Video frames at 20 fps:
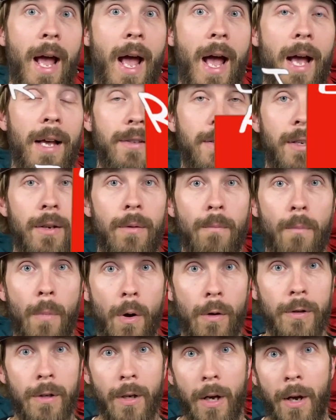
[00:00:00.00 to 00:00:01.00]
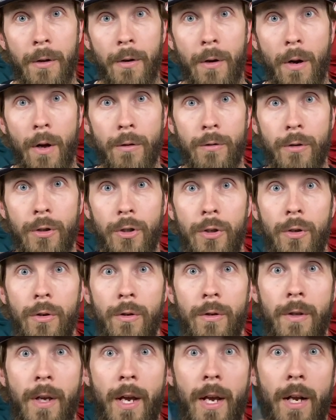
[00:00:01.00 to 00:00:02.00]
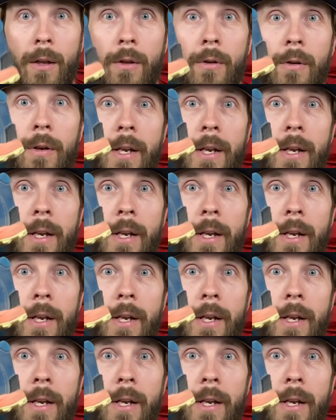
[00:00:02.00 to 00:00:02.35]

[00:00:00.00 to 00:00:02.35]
As in most other Altra shoes, they include a